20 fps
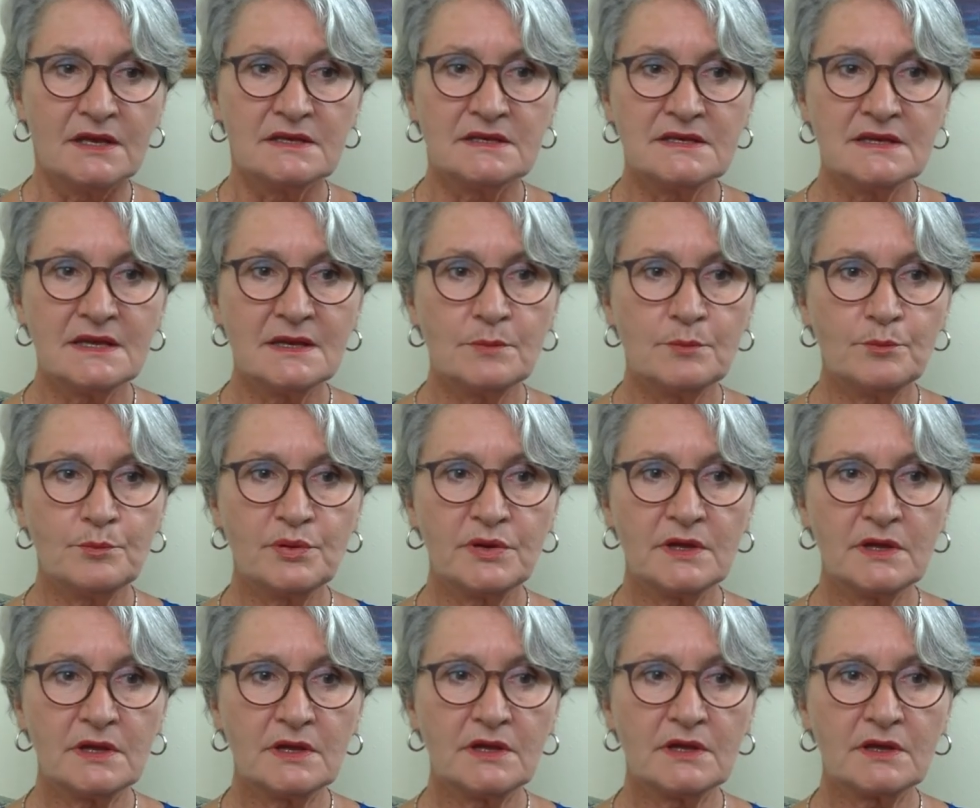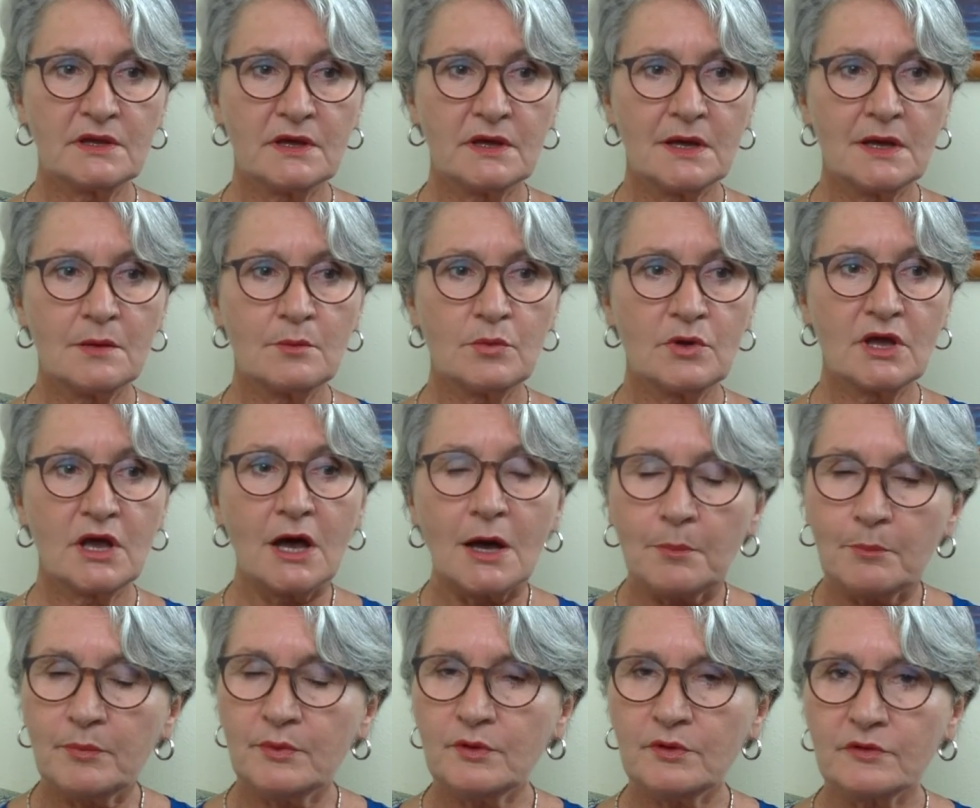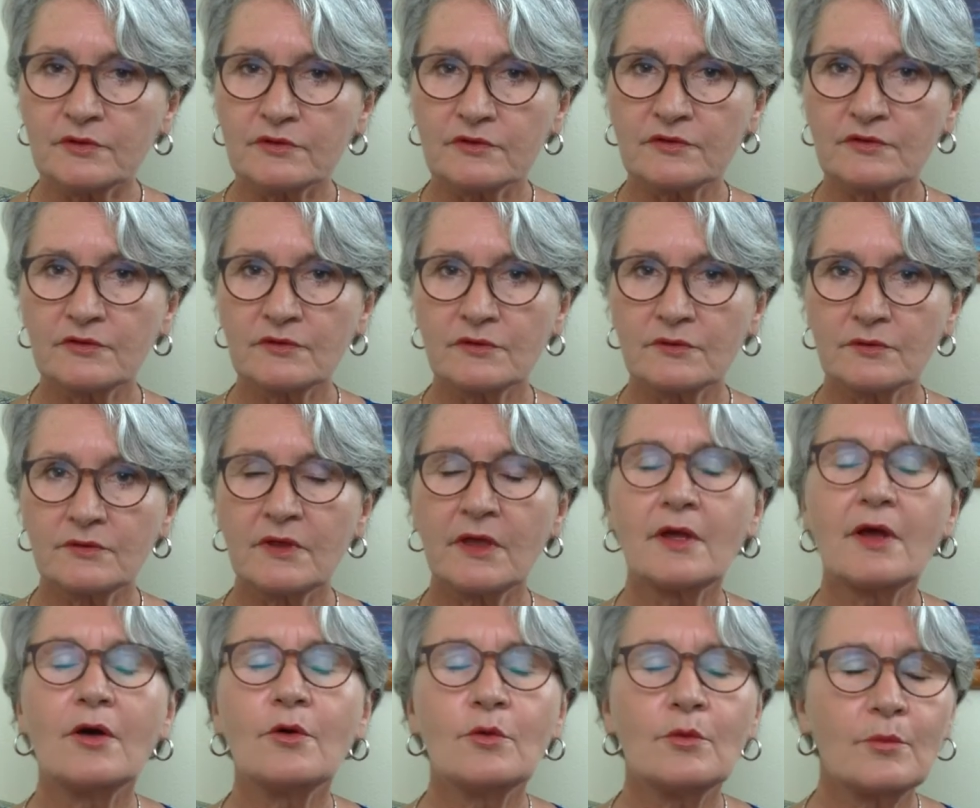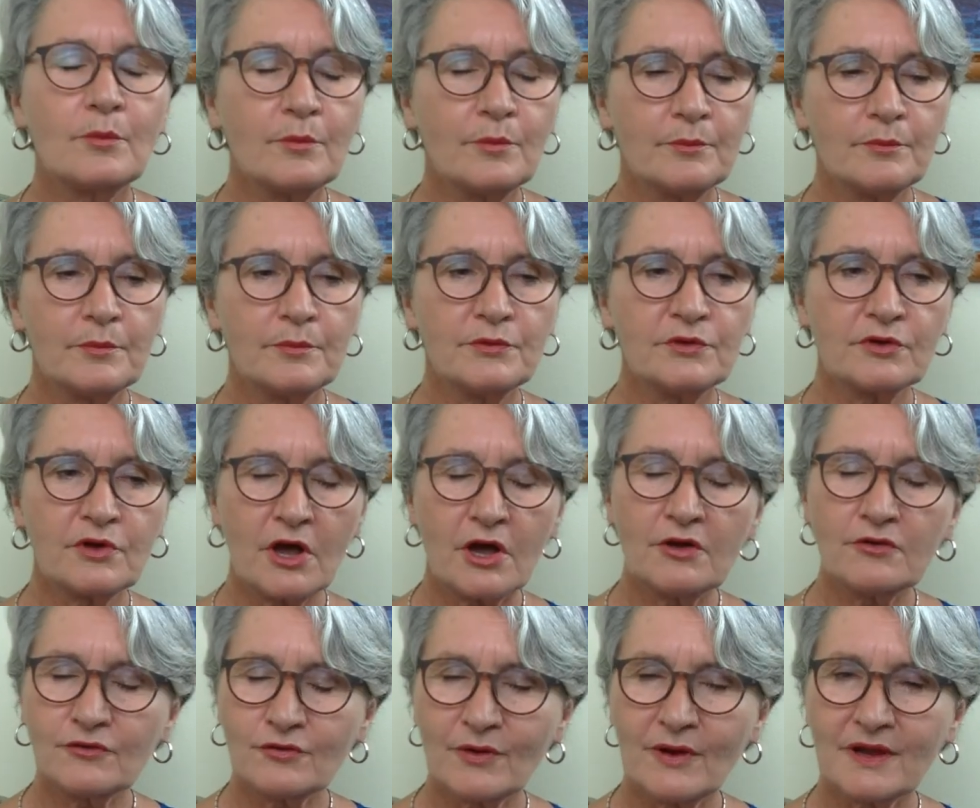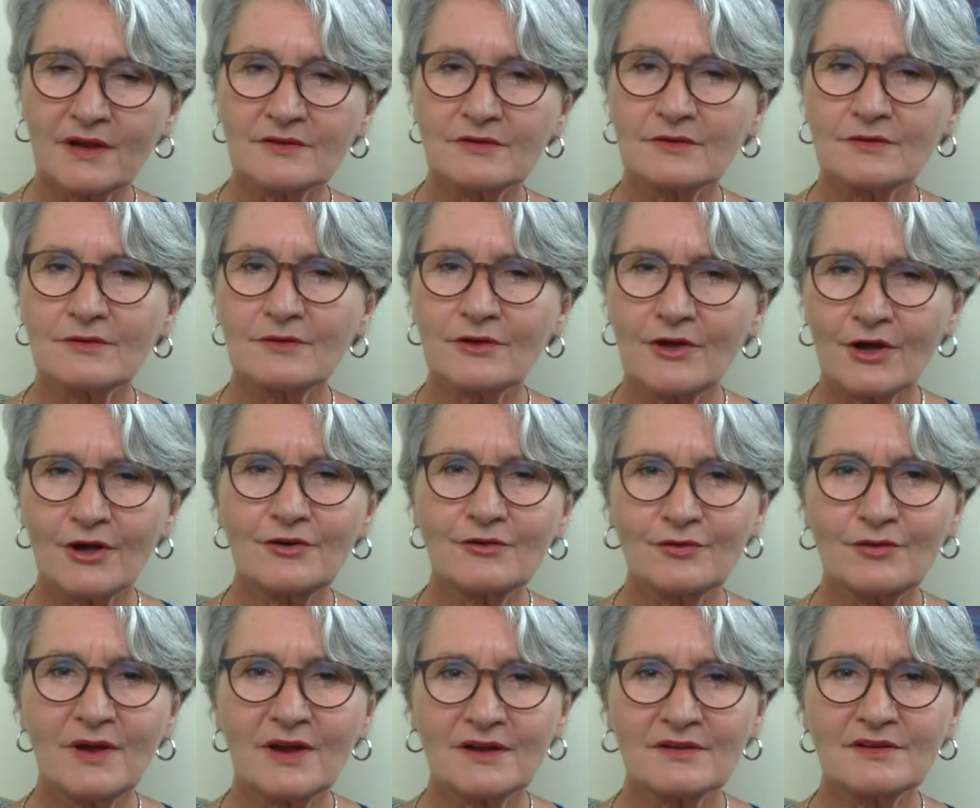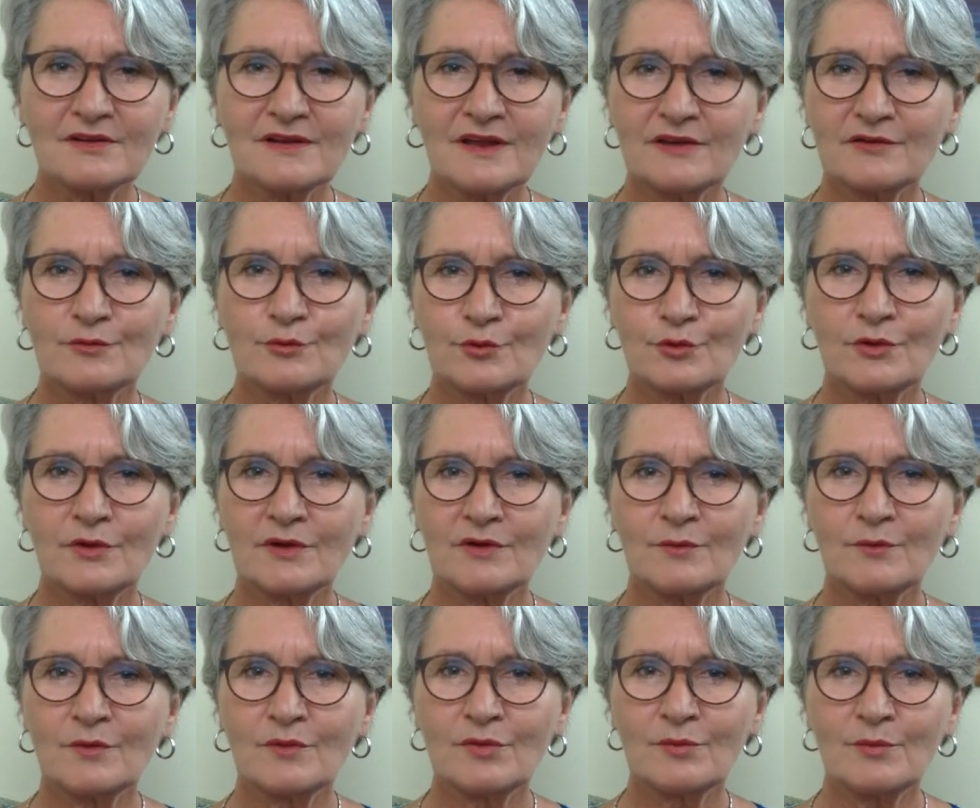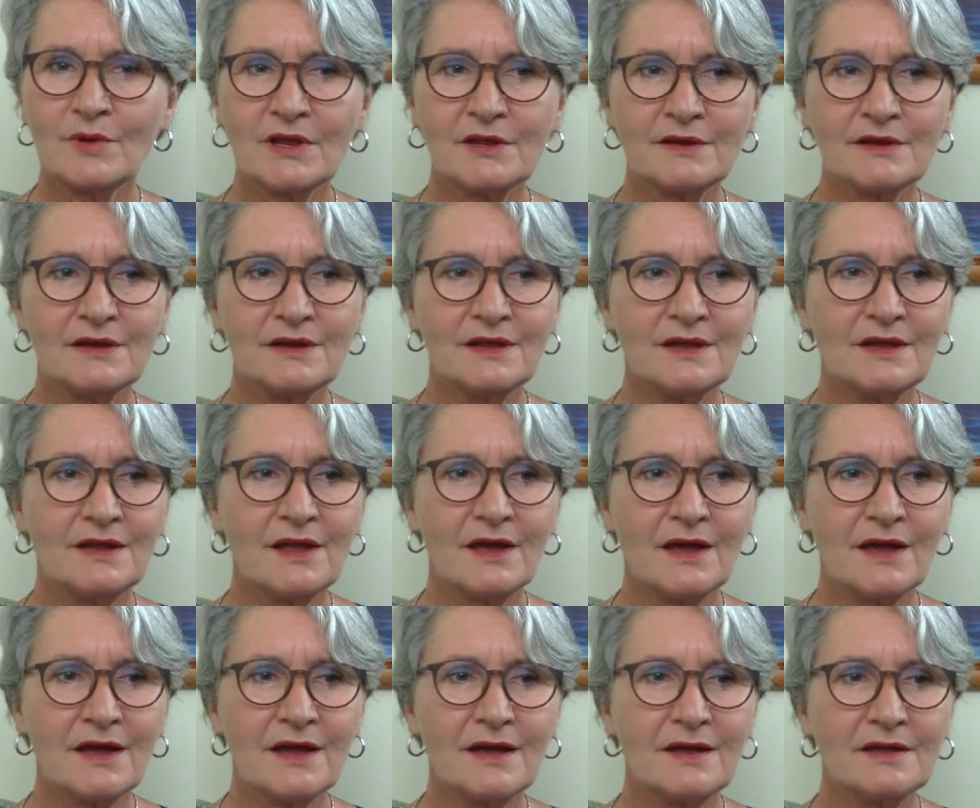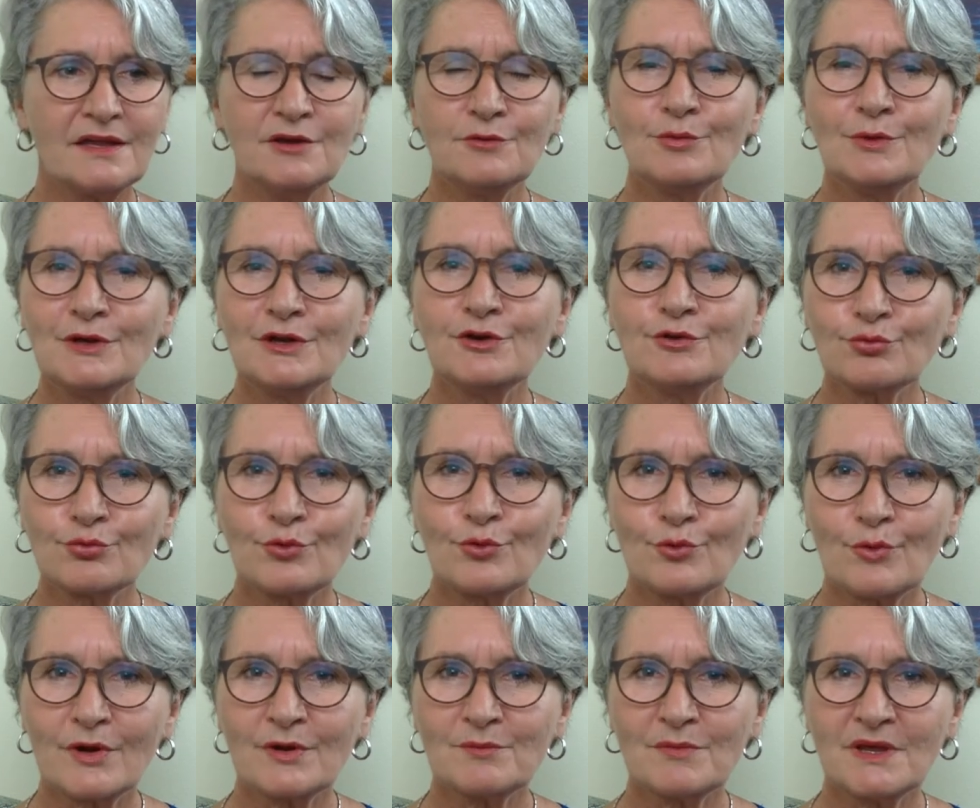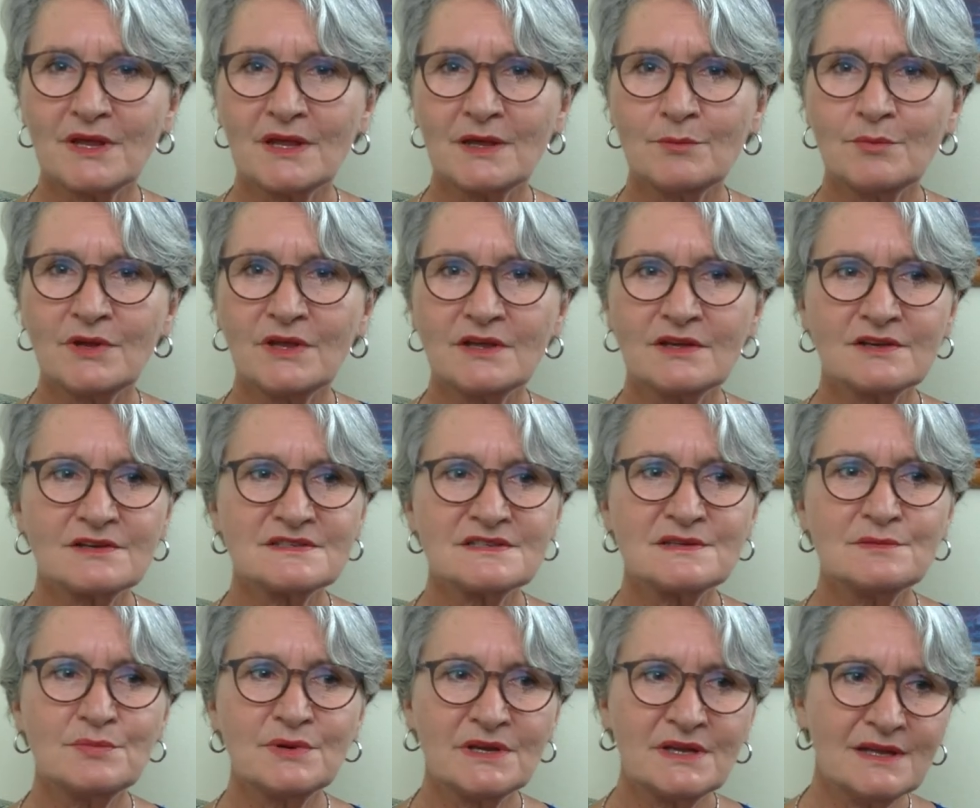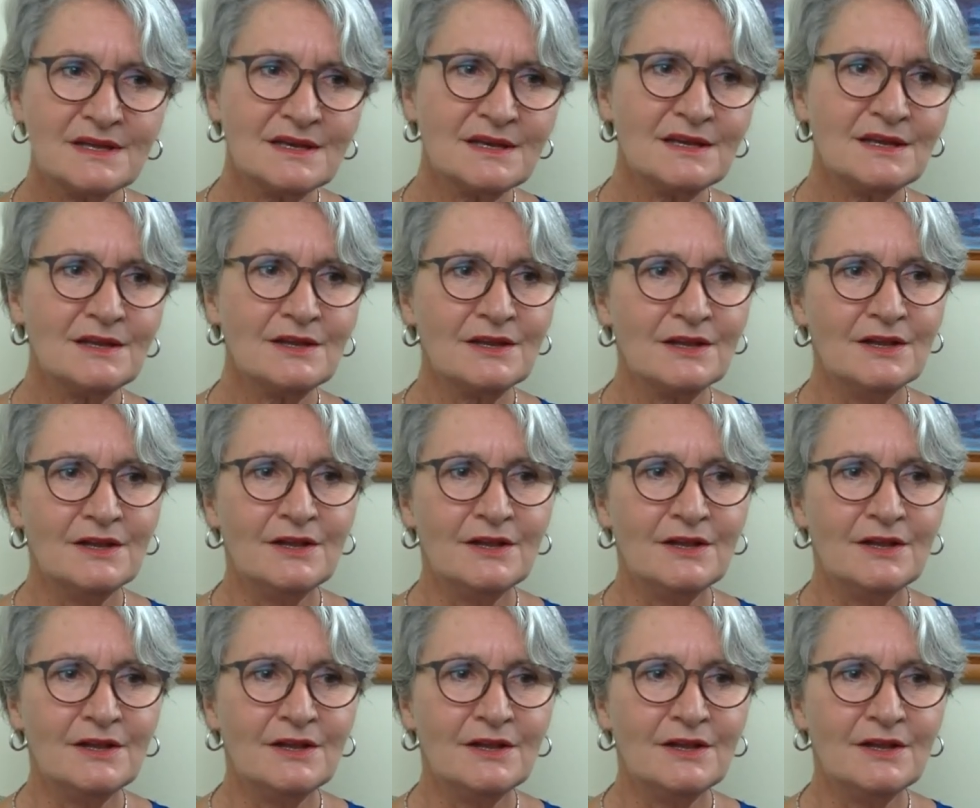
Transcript: They pick um, couples. They oh the contractor, the contractor that's working with Melanie, uh, he really grew on me because in the beginning